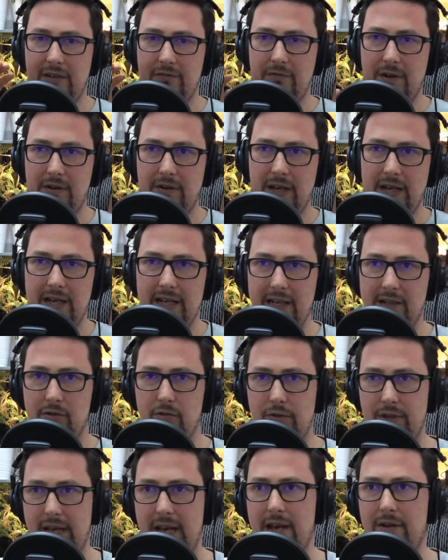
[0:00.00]
very little
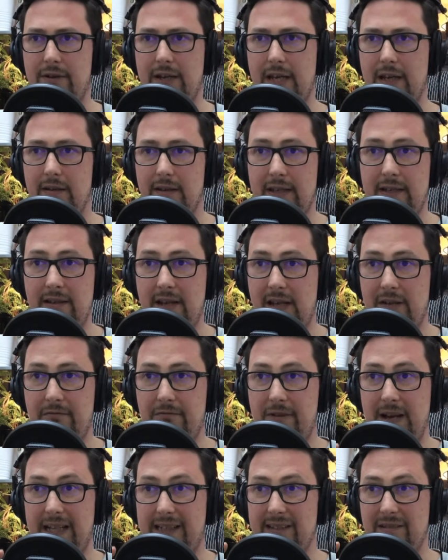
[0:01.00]
dairy. In
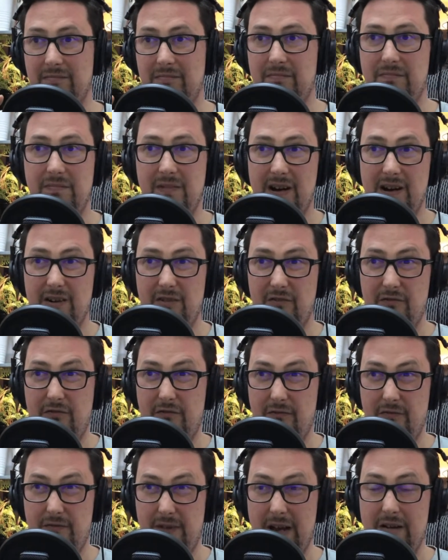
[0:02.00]
fact, I
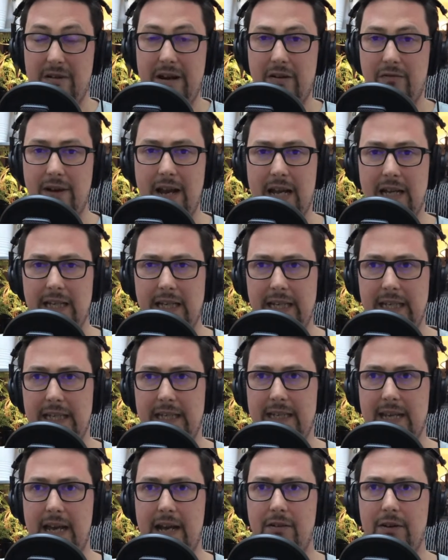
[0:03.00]
very rarely eat
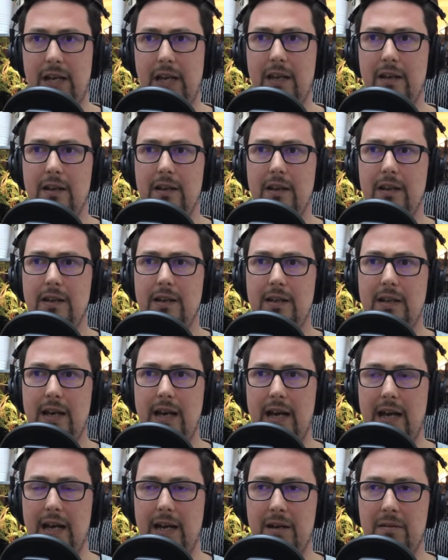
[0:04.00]
dairy,
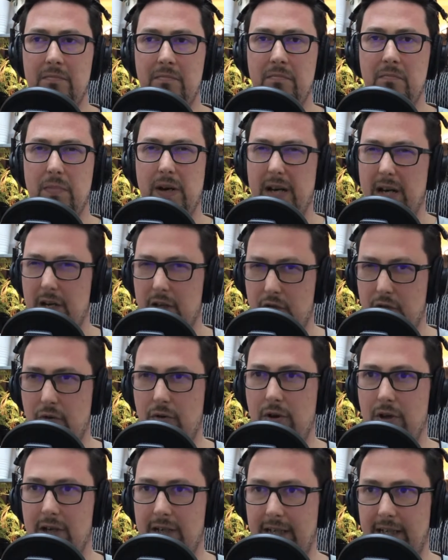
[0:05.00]
but I do
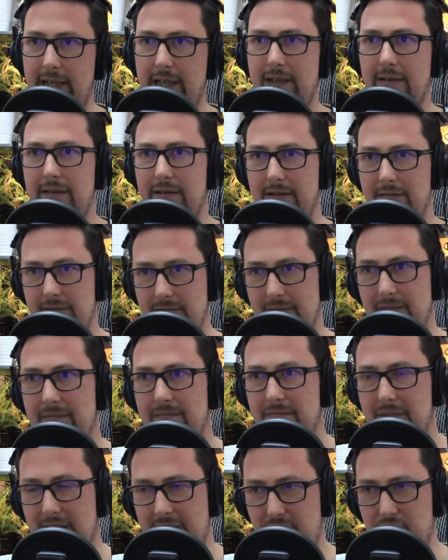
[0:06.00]
like
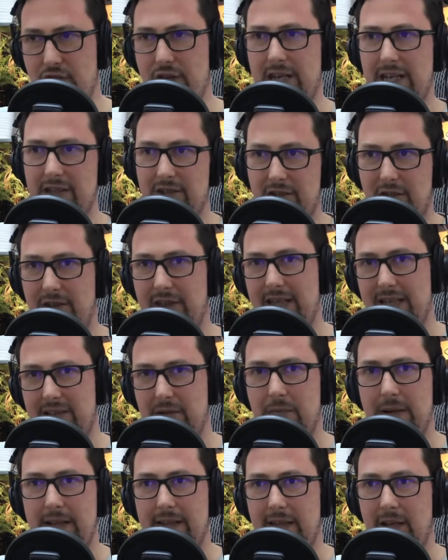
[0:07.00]
my cheese, so that's
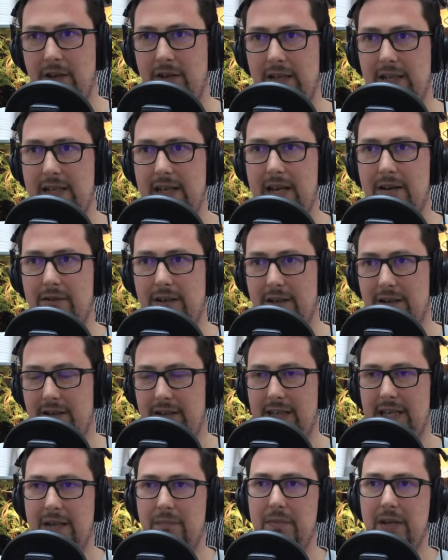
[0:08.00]
about the only dairy I
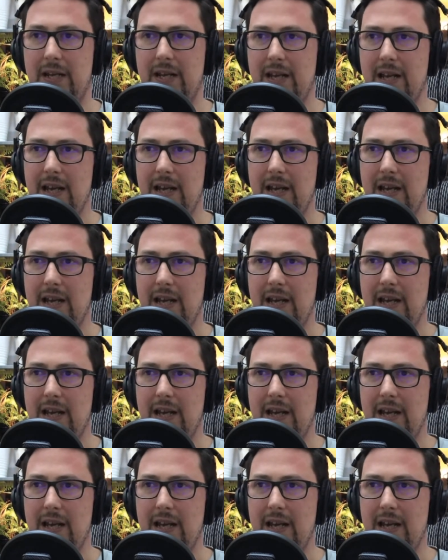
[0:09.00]
eat. But